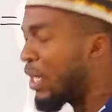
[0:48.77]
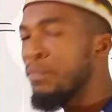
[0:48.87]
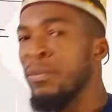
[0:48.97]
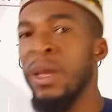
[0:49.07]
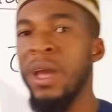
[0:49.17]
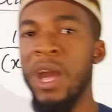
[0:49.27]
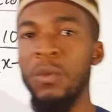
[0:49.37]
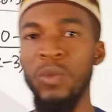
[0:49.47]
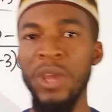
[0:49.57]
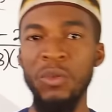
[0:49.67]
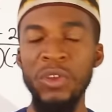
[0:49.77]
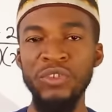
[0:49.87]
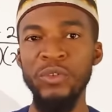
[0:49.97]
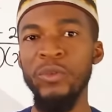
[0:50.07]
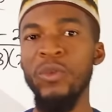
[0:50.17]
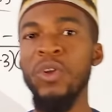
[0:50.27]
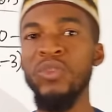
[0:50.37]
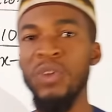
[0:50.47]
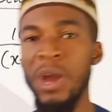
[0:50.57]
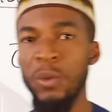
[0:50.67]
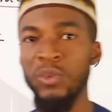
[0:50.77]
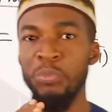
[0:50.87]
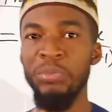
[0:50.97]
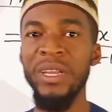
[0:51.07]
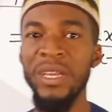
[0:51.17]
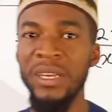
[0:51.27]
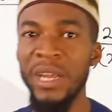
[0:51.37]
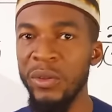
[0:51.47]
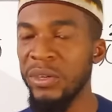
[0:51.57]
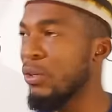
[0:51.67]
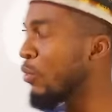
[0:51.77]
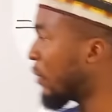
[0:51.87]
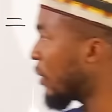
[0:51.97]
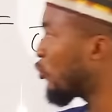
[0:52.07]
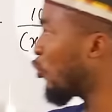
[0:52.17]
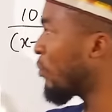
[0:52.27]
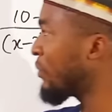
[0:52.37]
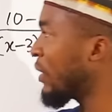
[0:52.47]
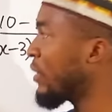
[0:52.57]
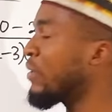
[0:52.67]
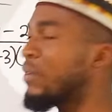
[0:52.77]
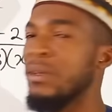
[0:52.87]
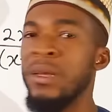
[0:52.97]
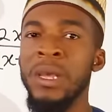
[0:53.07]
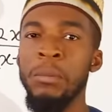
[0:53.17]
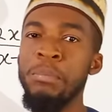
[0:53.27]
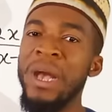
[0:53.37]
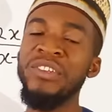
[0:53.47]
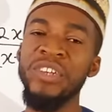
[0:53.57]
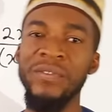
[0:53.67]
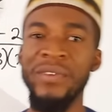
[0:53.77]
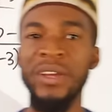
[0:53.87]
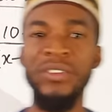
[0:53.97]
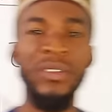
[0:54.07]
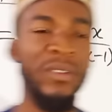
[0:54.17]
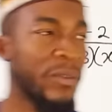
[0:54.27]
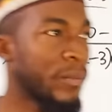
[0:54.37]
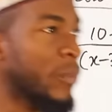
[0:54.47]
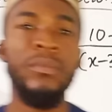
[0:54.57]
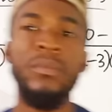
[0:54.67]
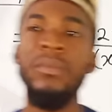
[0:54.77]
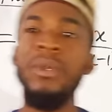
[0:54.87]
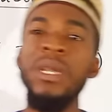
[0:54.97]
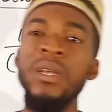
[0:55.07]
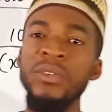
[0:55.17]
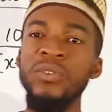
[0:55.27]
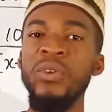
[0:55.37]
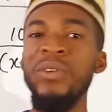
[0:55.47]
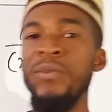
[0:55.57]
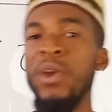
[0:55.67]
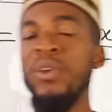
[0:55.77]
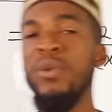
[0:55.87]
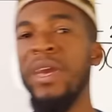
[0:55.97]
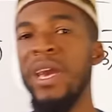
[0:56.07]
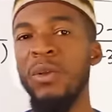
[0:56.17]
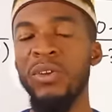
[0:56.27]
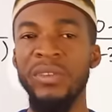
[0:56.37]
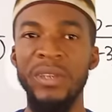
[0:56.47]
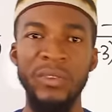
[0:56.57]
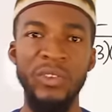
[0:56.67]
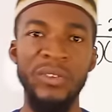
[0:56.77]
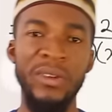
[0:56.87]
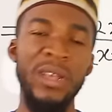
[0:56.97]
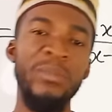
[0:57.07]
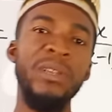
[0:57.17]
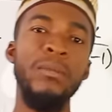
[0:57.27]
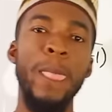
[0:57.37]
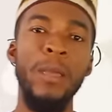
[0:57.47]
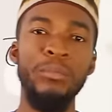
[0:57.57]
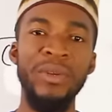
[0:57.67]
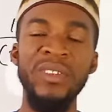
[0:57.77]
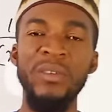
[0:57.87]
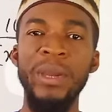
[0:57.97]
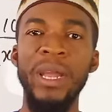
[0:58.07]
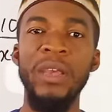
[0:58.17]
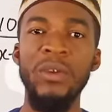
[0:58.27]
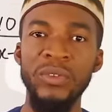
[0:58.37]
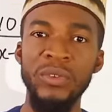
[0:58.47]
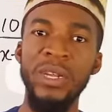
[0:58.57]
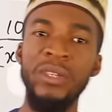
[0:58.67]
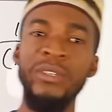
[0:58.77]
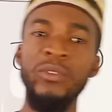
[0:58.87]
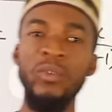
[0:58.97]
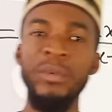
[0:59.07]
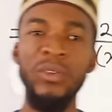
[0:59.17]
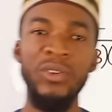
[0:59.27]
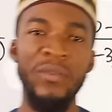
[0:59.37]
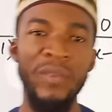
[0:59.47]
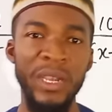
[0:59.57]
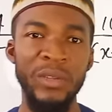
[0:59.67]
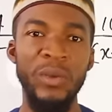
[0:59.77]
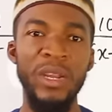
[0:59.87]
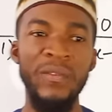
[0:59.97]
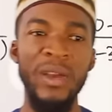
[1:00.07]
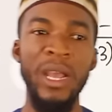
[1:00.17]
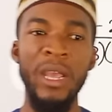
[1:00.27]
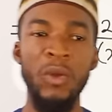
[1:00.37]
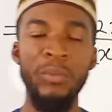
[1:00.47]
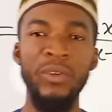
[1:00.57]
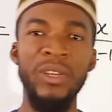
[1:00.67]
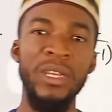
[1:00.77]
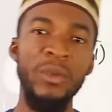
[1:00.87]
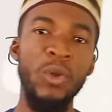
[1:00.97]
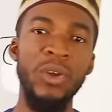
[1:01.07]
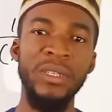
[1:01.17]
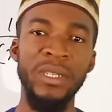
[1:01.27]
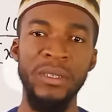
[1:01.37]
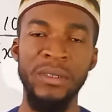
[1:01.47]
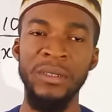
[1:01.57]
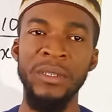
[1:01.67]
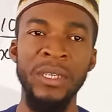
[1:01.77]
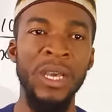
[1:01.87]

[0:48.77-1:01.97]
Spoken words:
here, and we are going to look onto how to break it down in order to obtain these partial fractions. So if you are new here, consider subscribing. Press the bell icon so that you will be notified whenever I upload a new content.